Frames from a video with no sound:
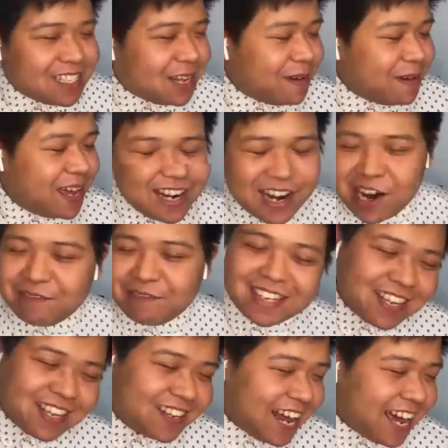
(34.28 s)
was a bit
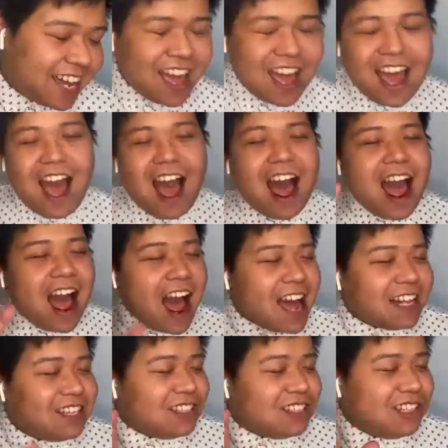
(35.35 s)
nervous. I was like, I
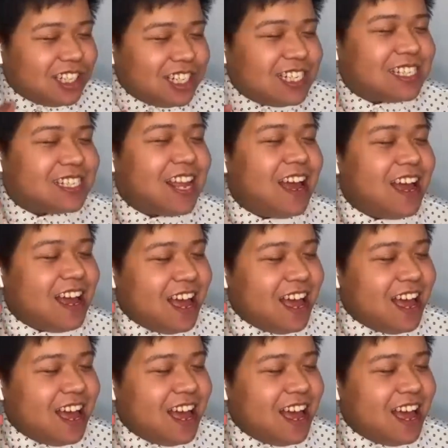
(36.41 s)
had to just